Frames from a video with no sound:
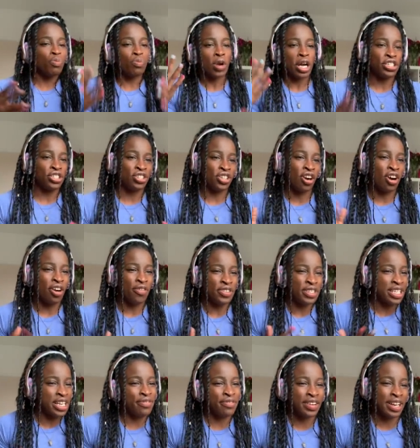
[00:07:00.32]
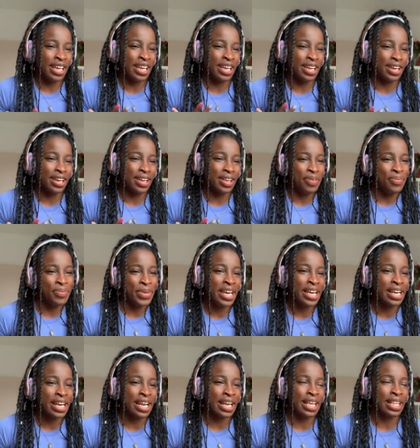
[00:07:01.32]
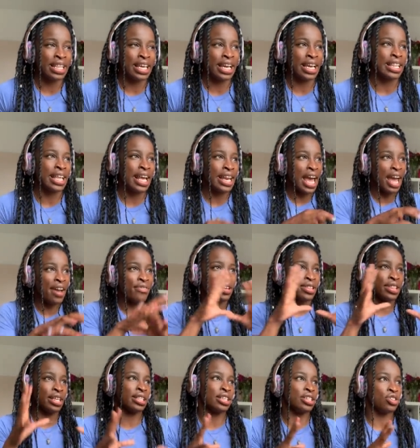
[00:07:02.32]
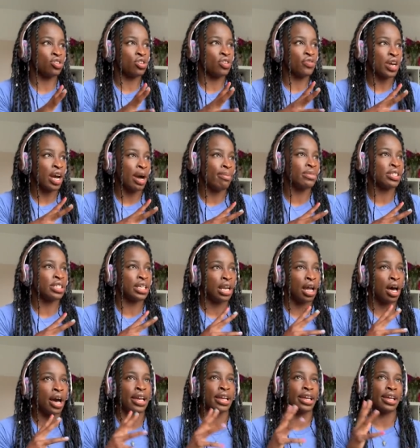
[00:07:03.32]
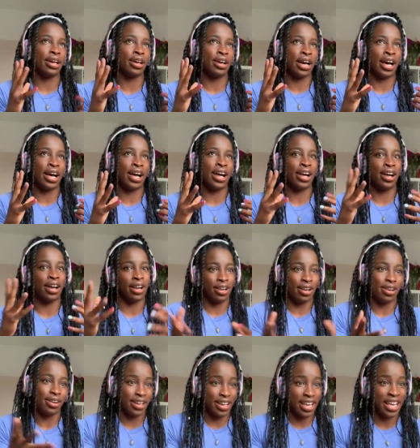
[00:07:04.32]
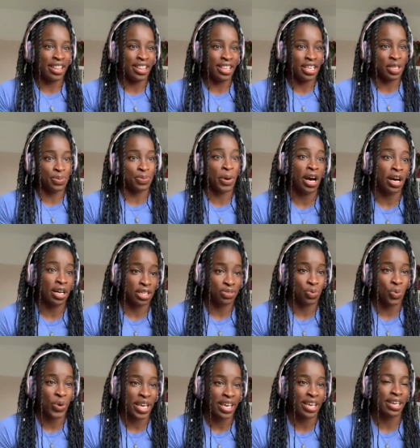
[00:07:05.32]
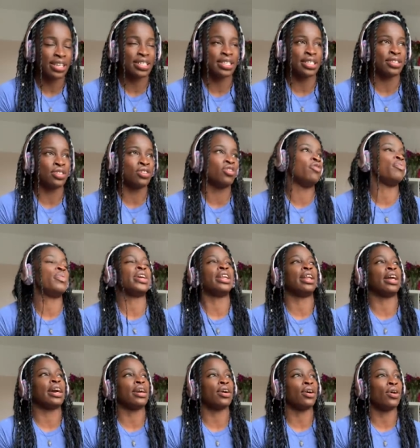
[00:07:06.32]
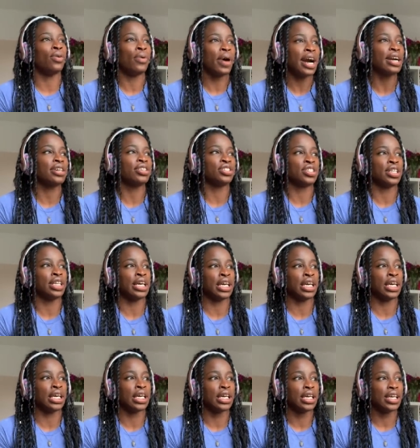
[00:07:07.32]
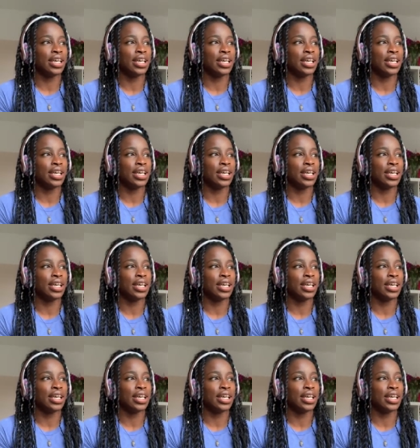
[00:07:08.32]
brushed it off. It didn't really mean anything. And then everything that's sort of come to light in these past weeks has sort of been like, oh, actually,